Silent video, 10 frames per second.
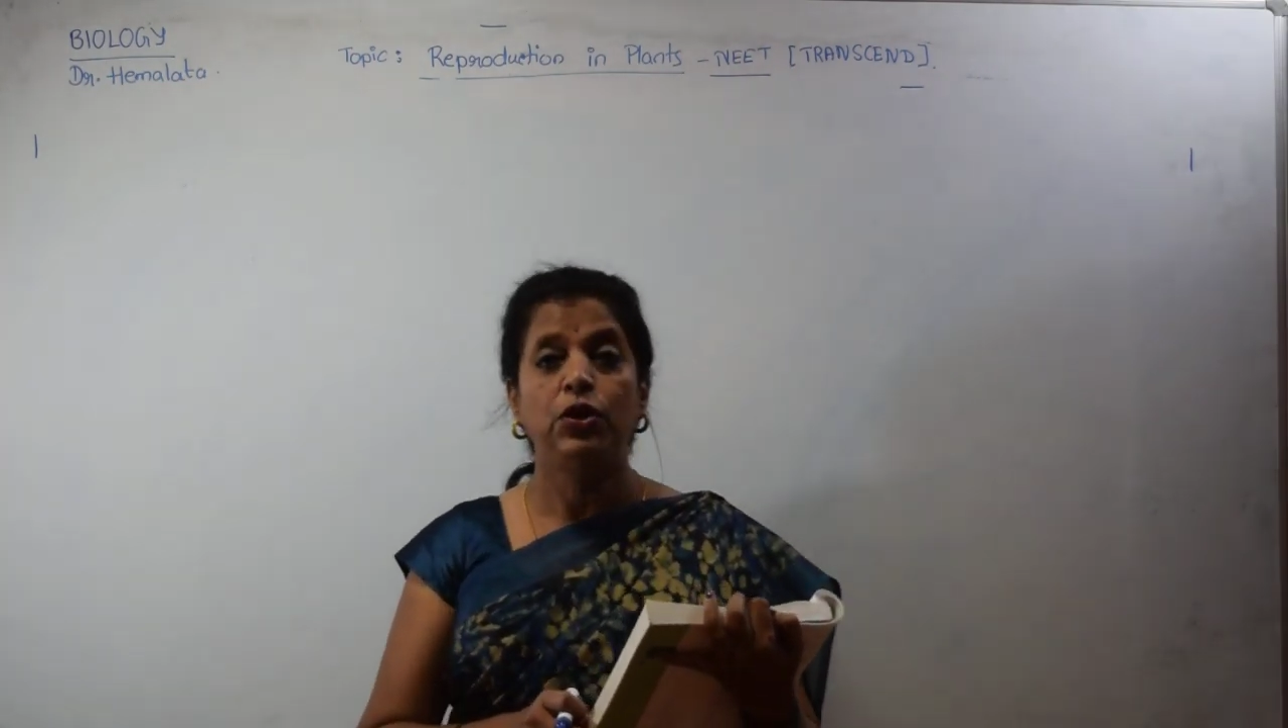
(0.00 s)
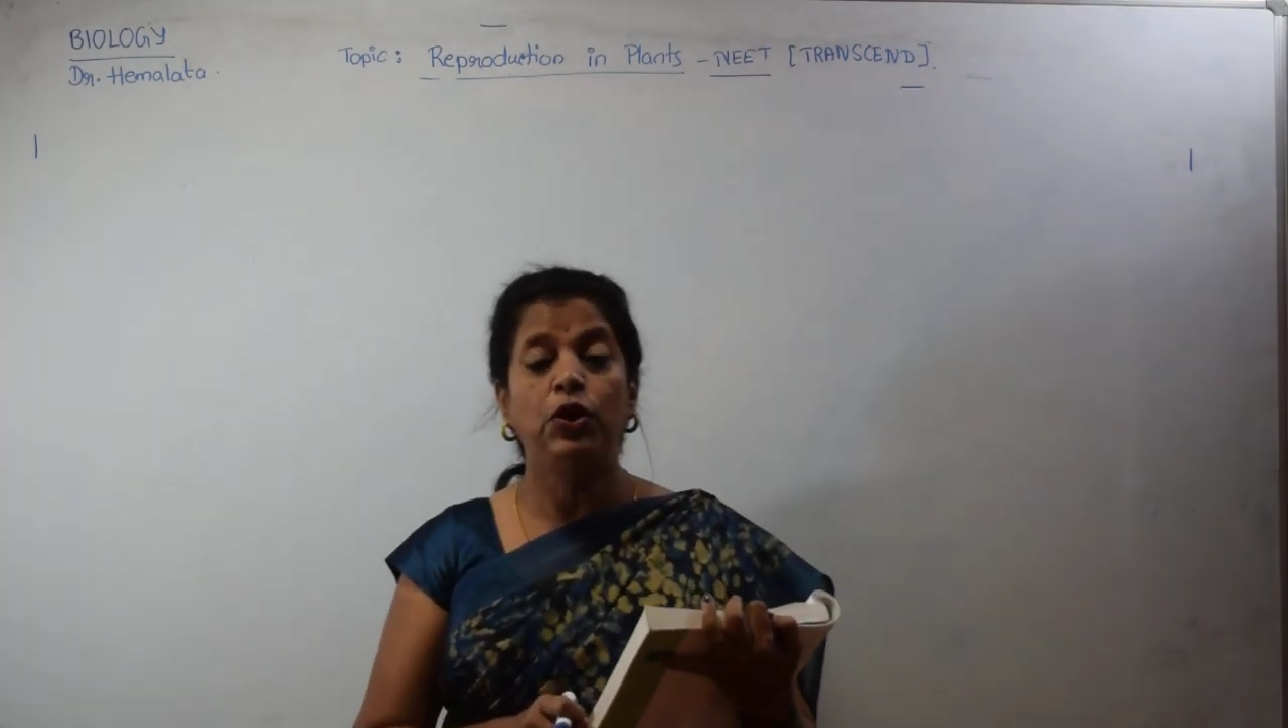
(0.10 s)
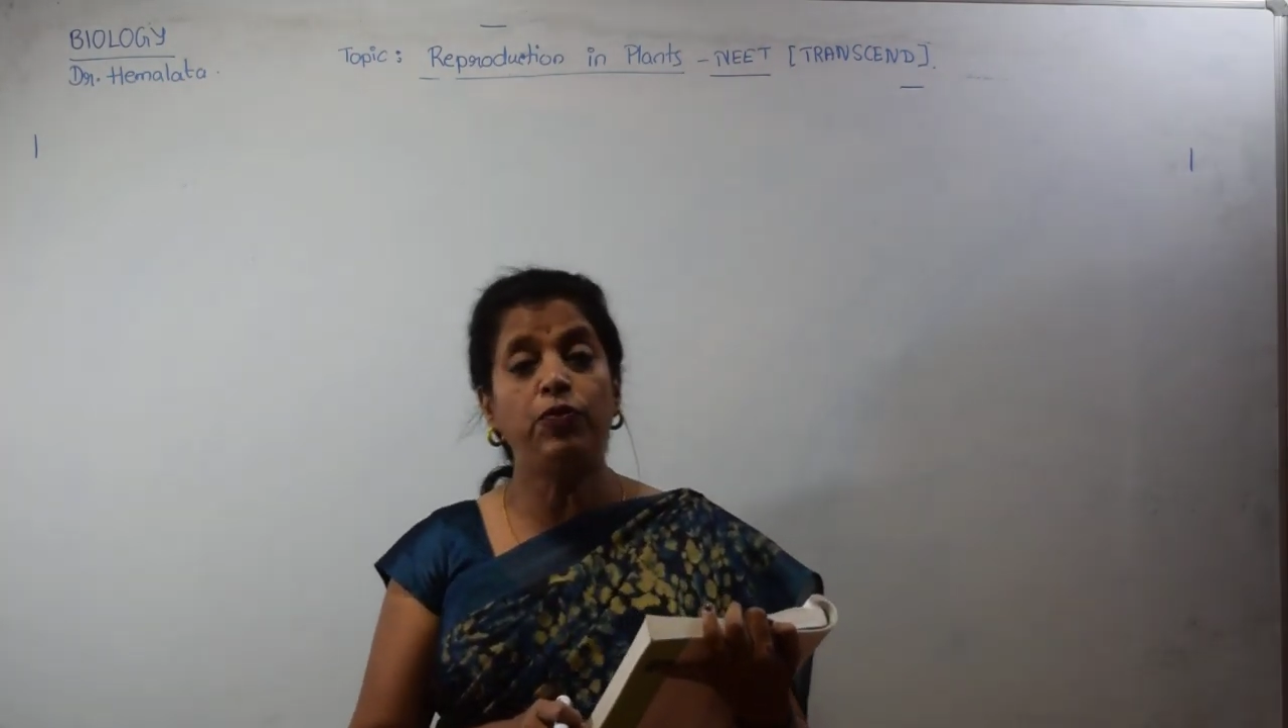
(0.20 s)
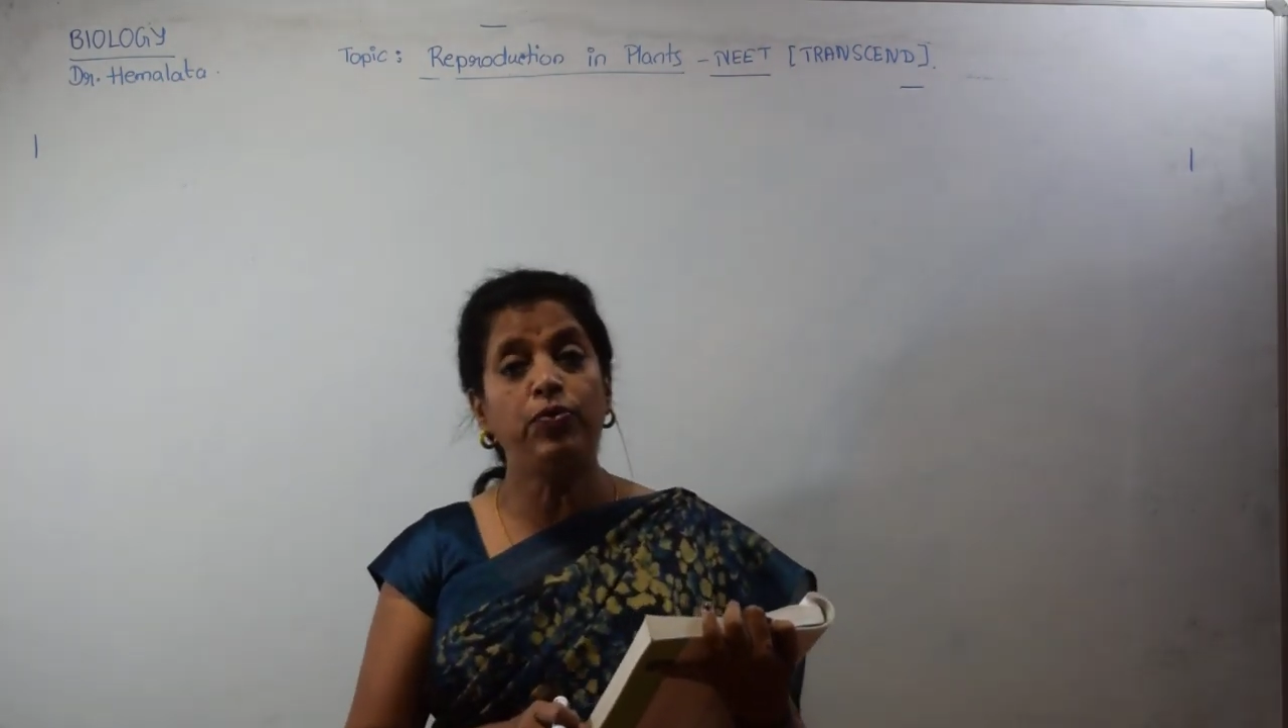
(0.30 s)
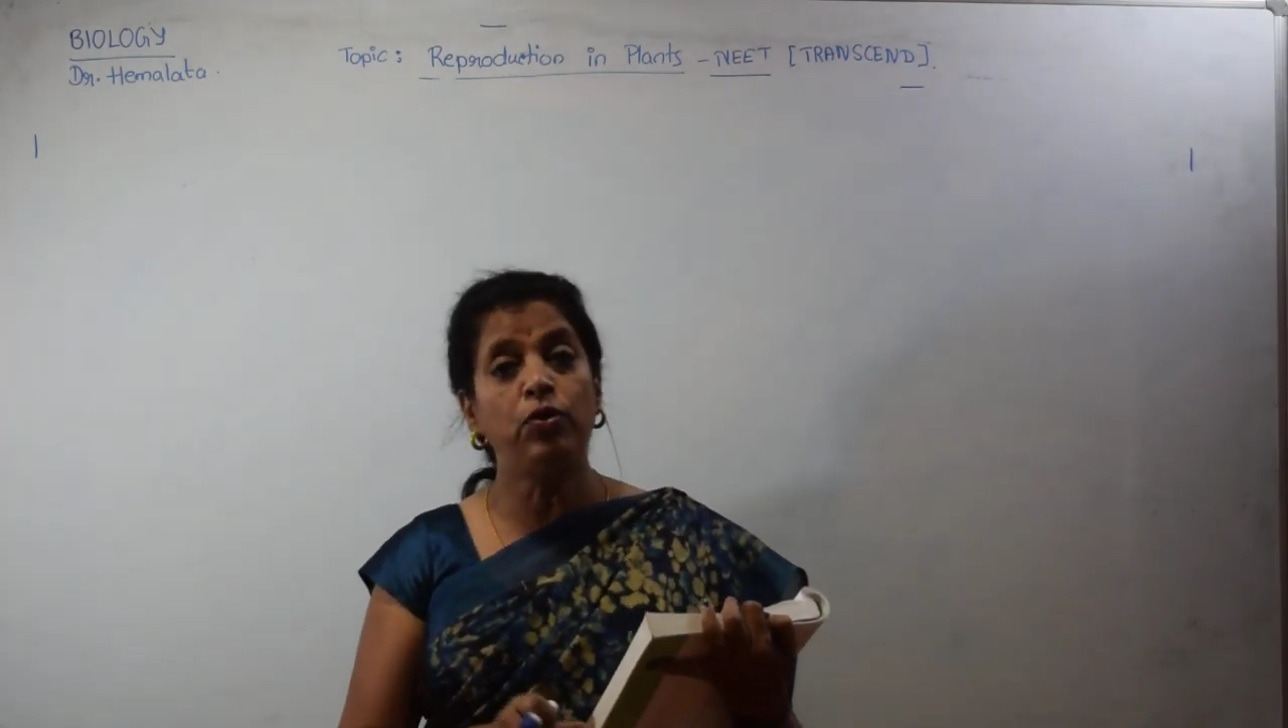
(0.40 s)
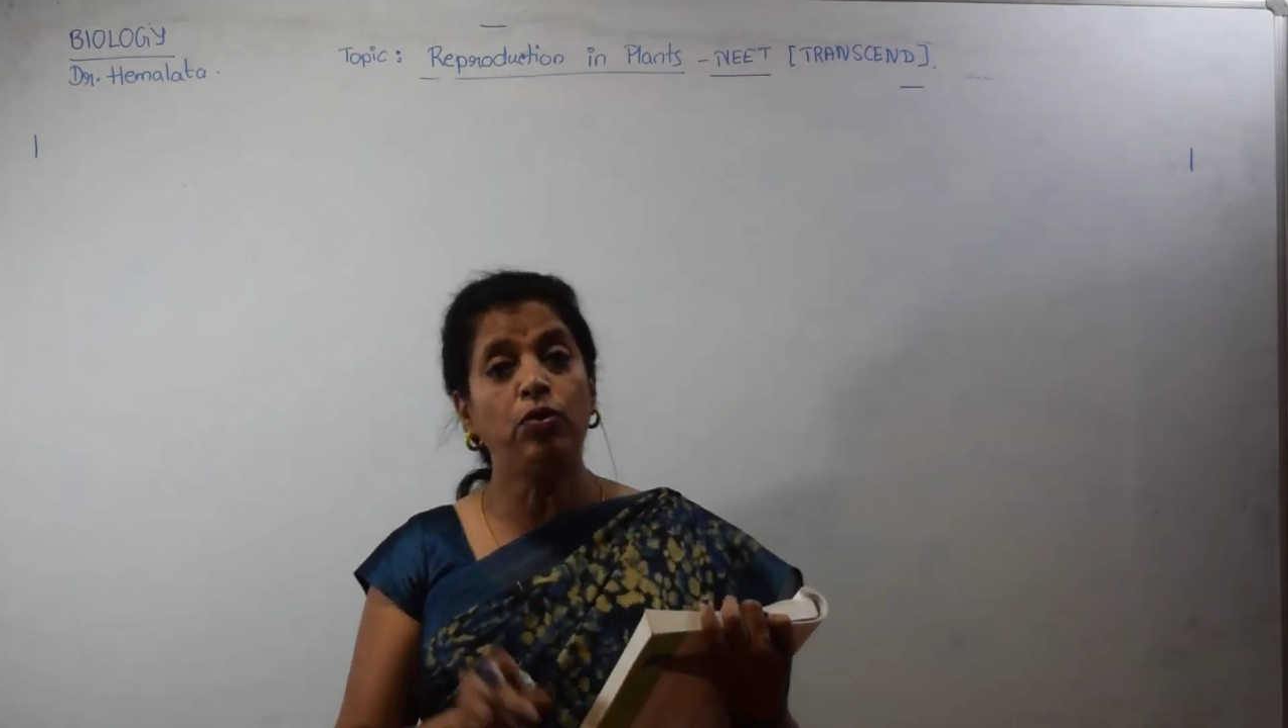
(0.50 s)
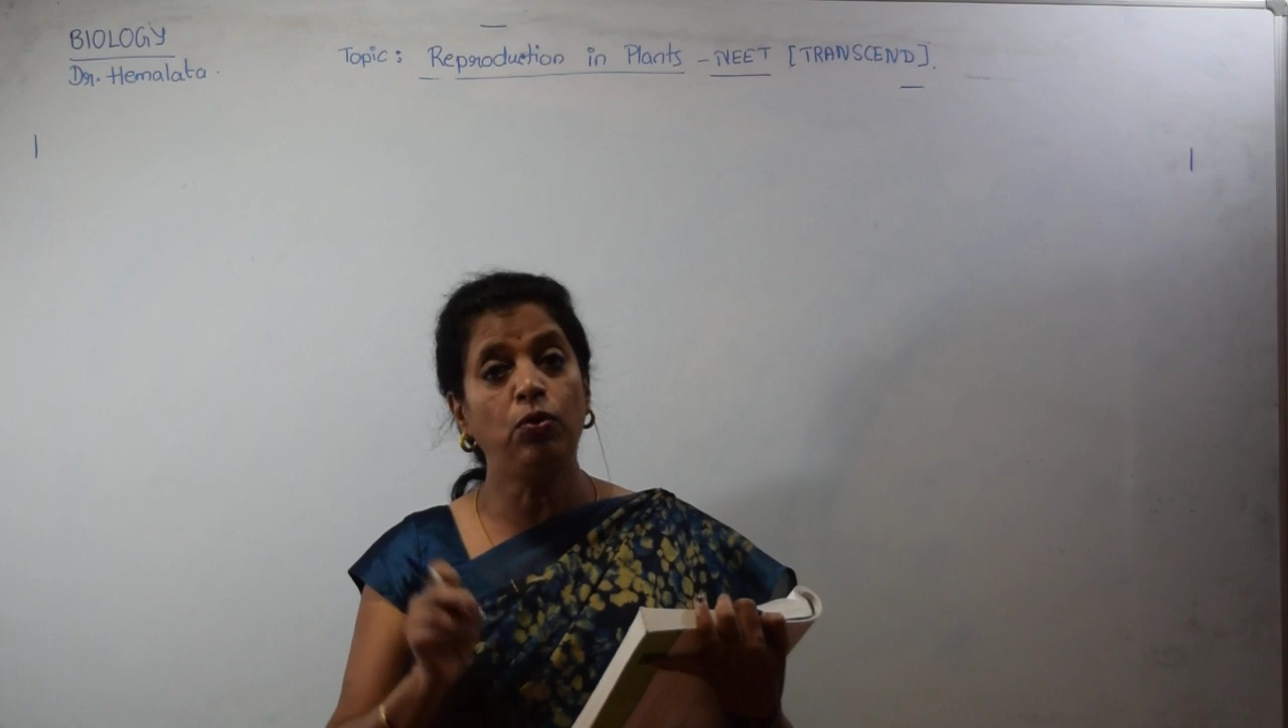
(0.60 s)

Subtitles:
If you